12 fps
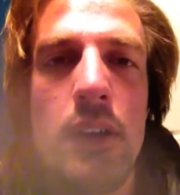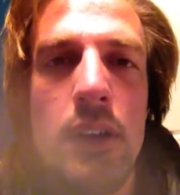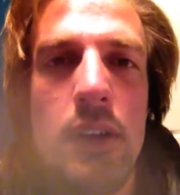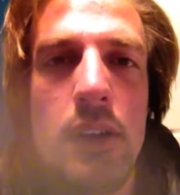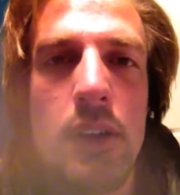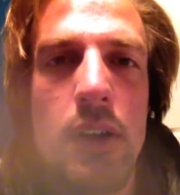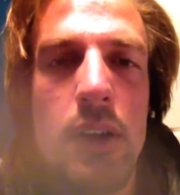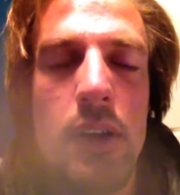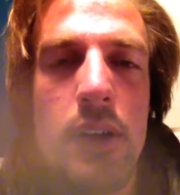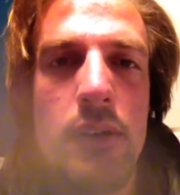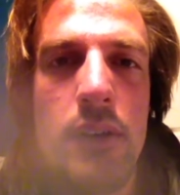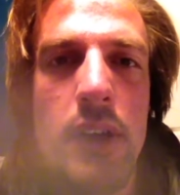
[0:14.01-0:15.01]
in the
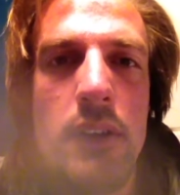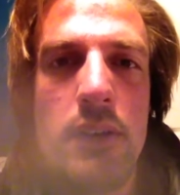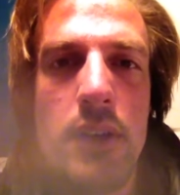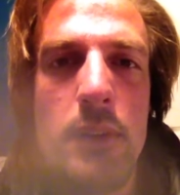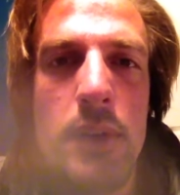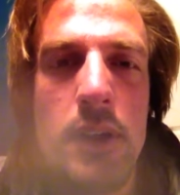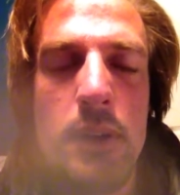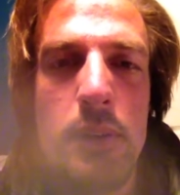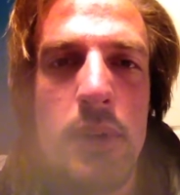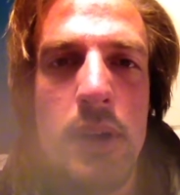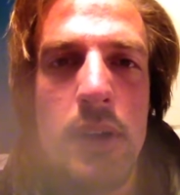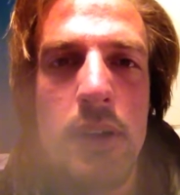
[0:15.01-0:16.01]
Garden of Gethsemane to
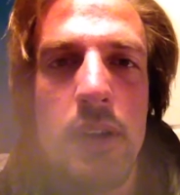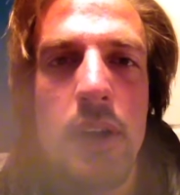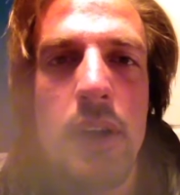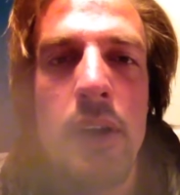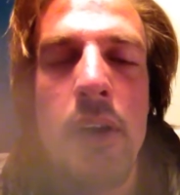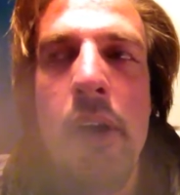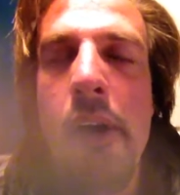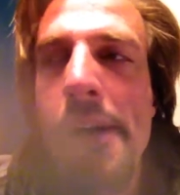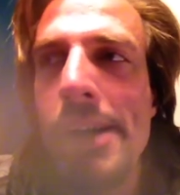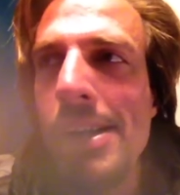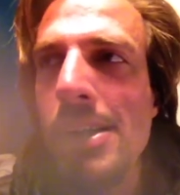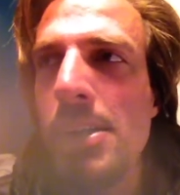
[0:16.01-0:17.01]
pray, okay?
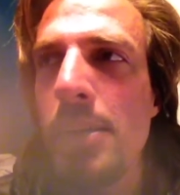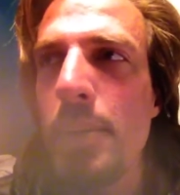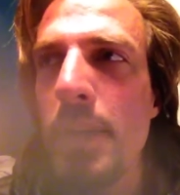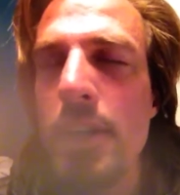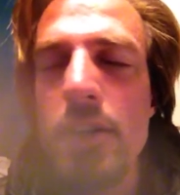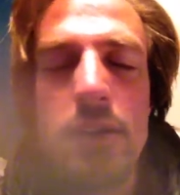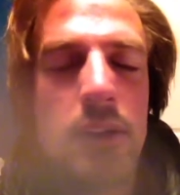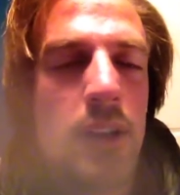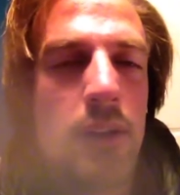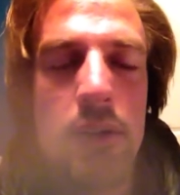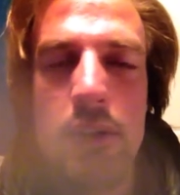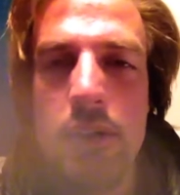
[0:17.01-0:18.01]
But I just
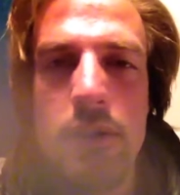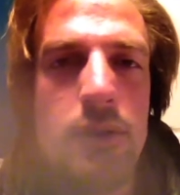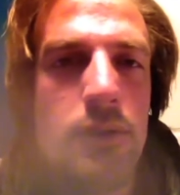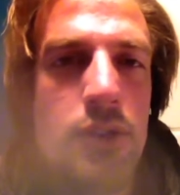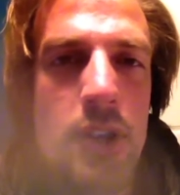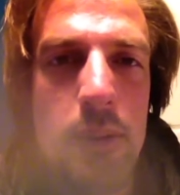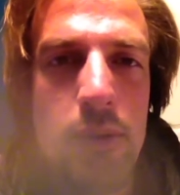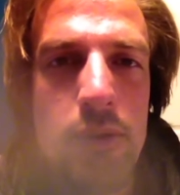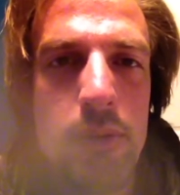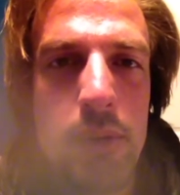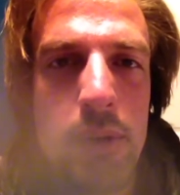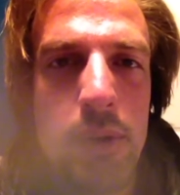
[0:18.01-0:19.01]
love these gems
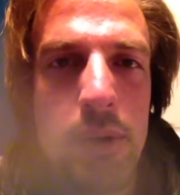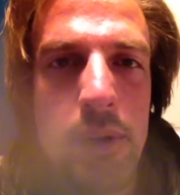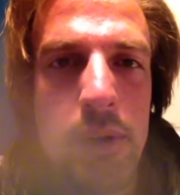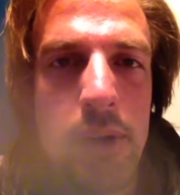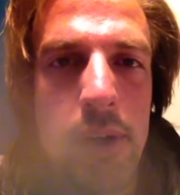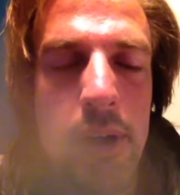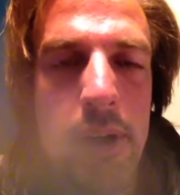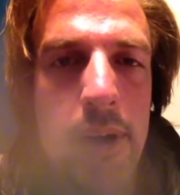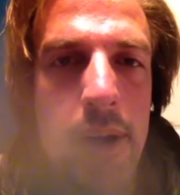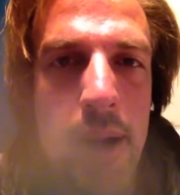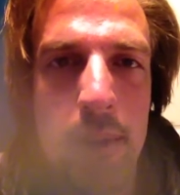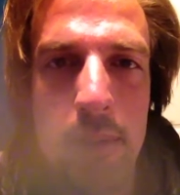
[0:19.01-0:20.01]
from the Lord, okay?
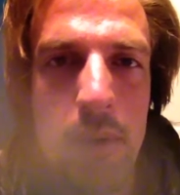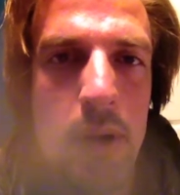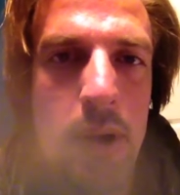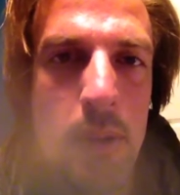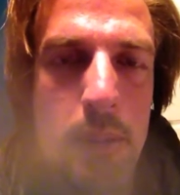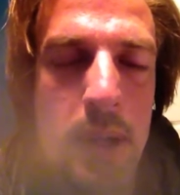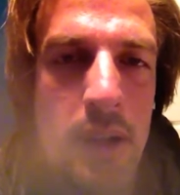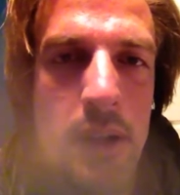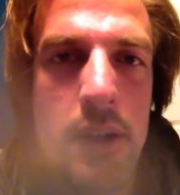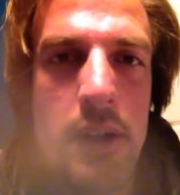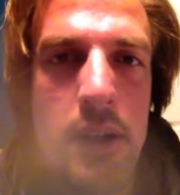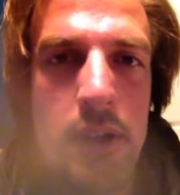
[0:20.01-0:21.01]
I'm on bended
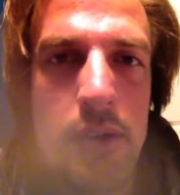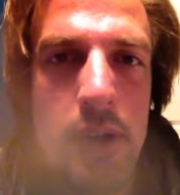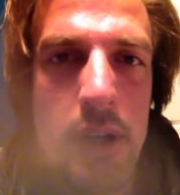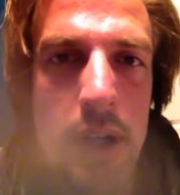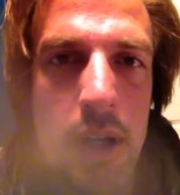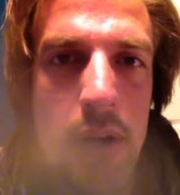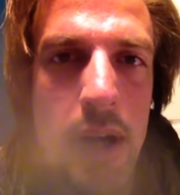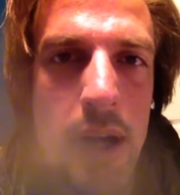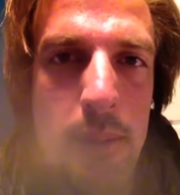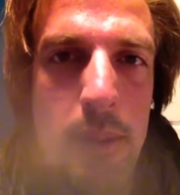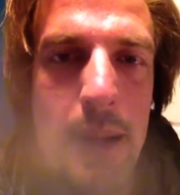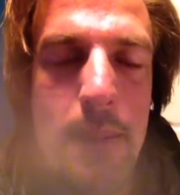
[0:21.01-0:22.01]
knees right now at
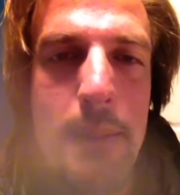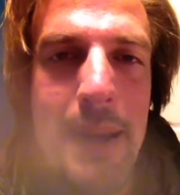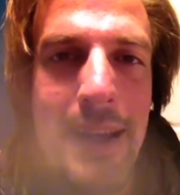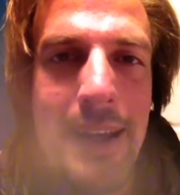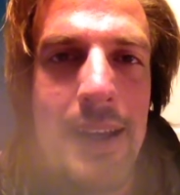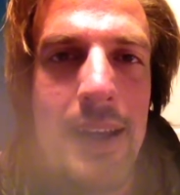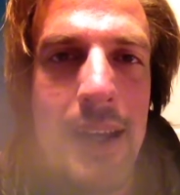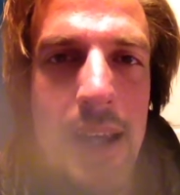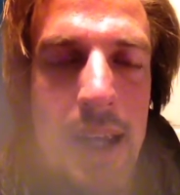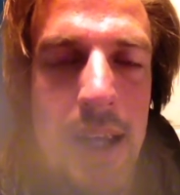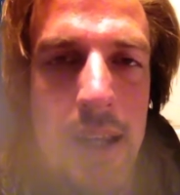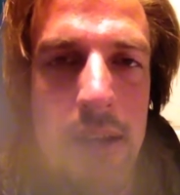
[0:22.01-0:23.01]
my bed
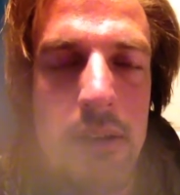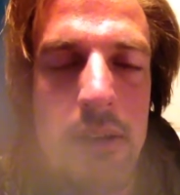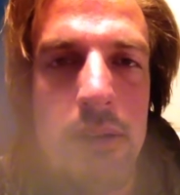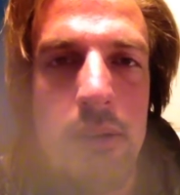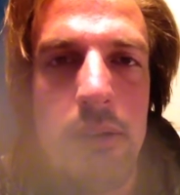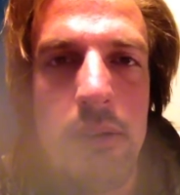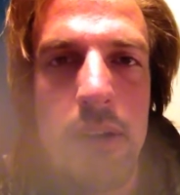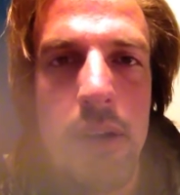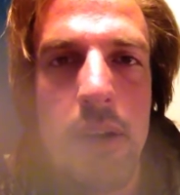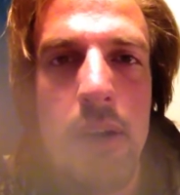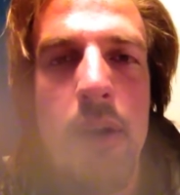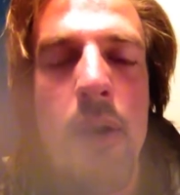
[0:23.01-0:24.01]
end, okay?
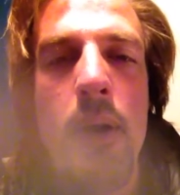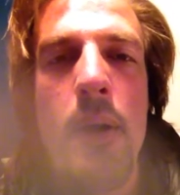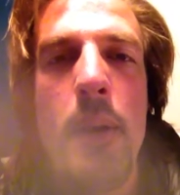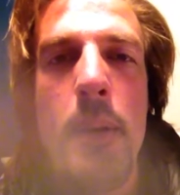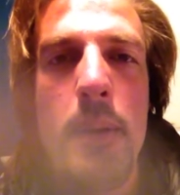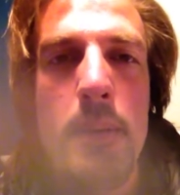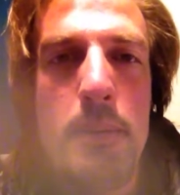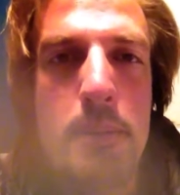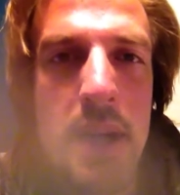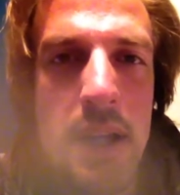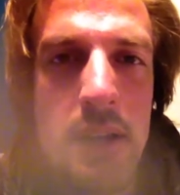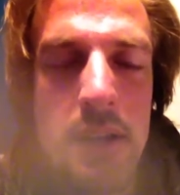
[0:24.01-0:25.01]

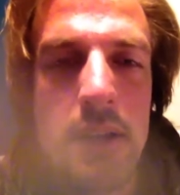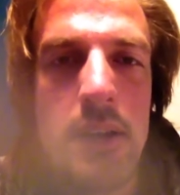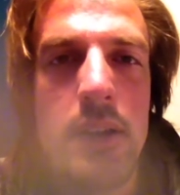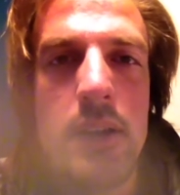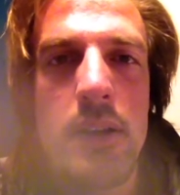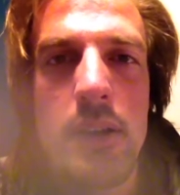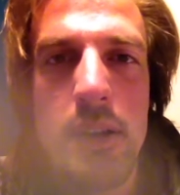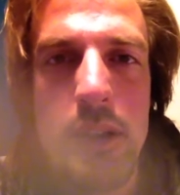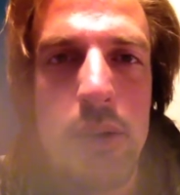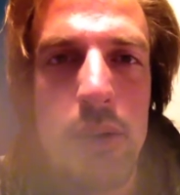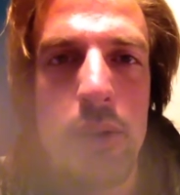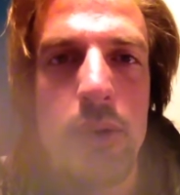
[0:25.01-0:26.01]
Bended
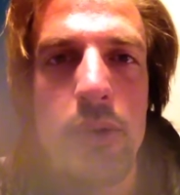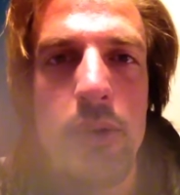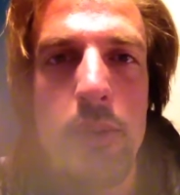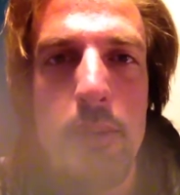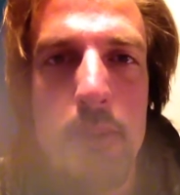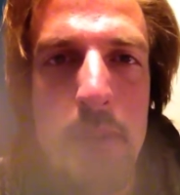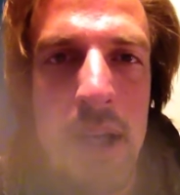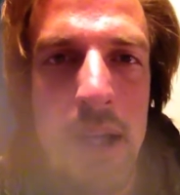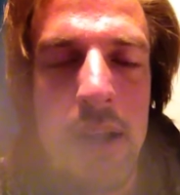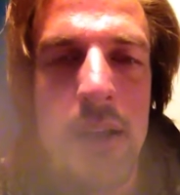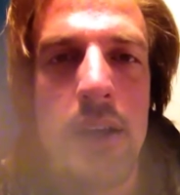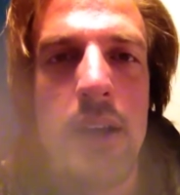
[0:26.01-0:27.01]
equals
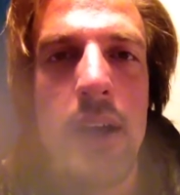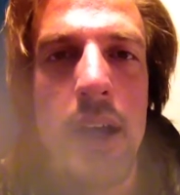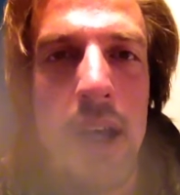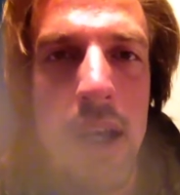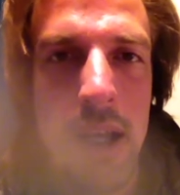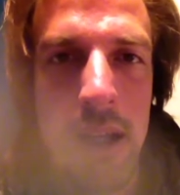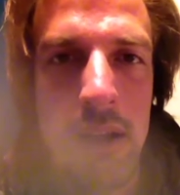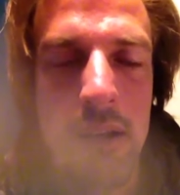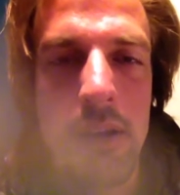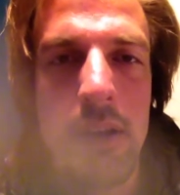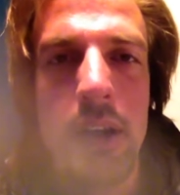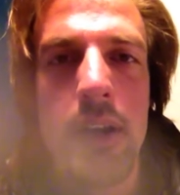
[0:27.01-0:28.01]
bed end.
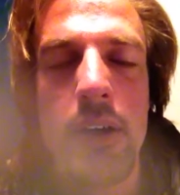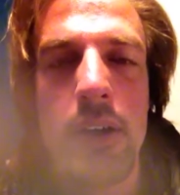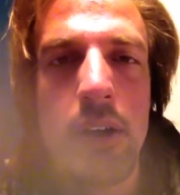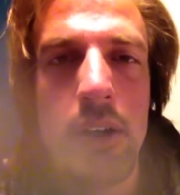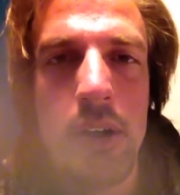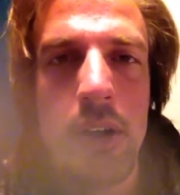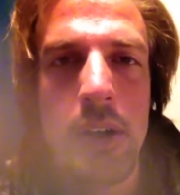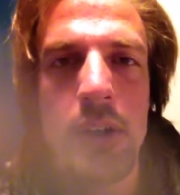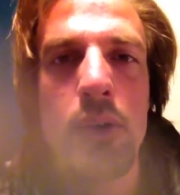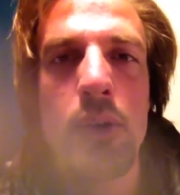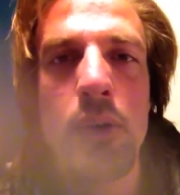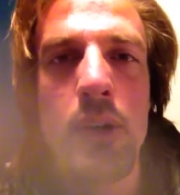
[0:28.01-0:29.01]
They are
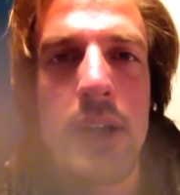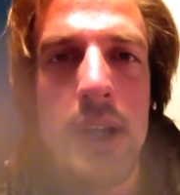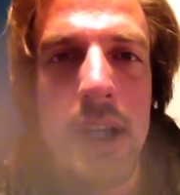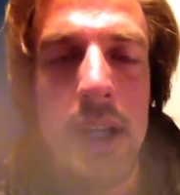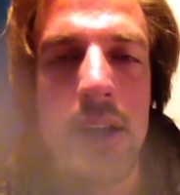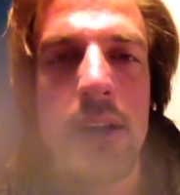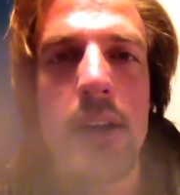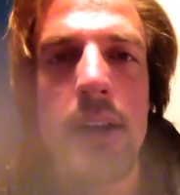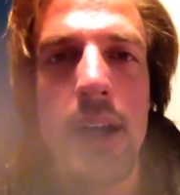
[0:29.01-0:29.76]
God-ordained